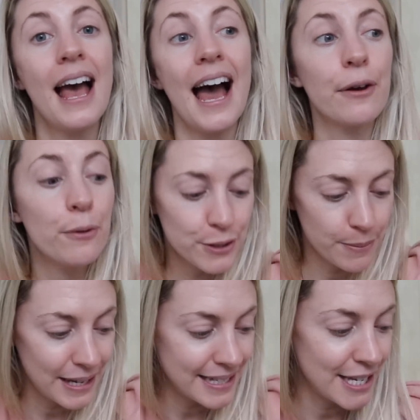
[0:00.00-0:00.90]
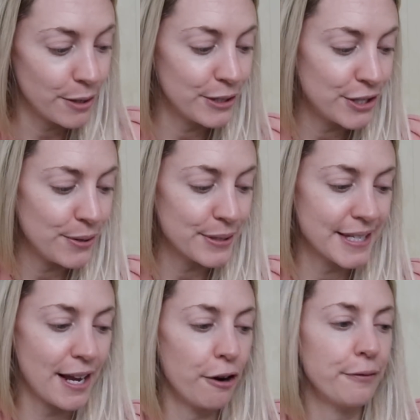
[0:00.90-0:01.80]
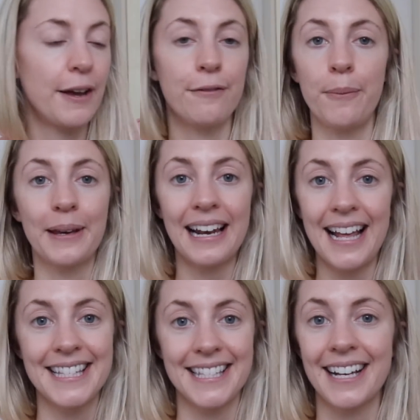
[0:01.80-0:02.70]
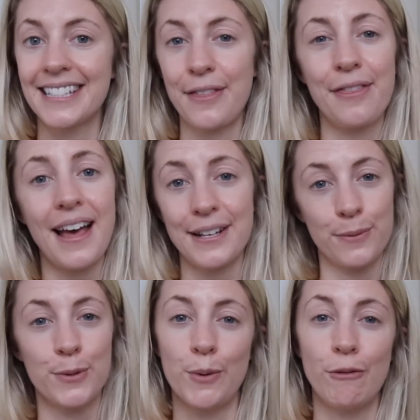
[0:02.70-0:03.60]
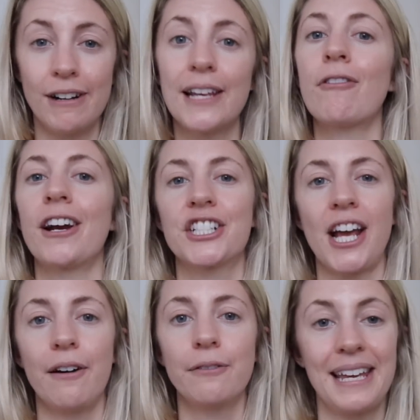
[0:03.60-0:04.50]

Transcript: and I'll also be continuing to use the CeraVe foaming cleanser because I think that's also a really great shout.